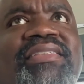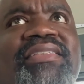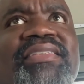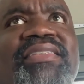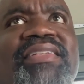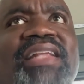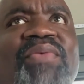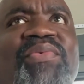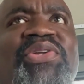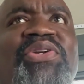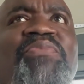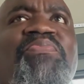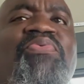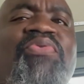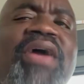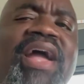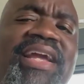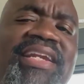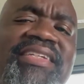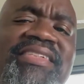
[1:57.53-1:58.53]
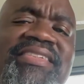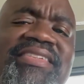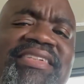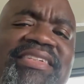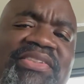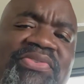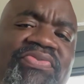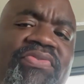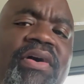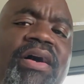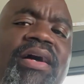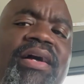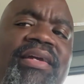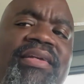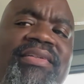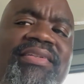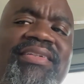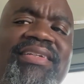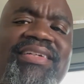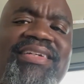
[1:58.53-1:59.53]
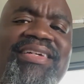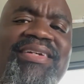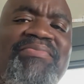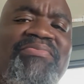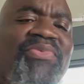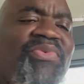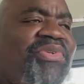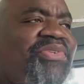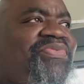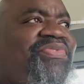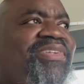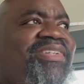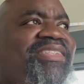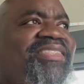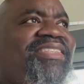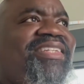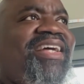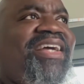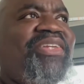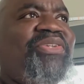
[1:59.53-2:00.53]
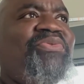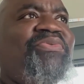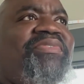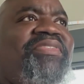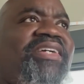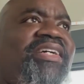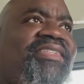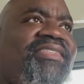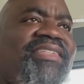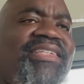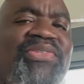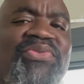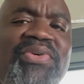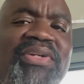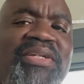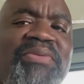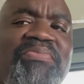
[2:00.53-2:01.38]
like when you practicing it's fine, when you feel it's like you testing, you under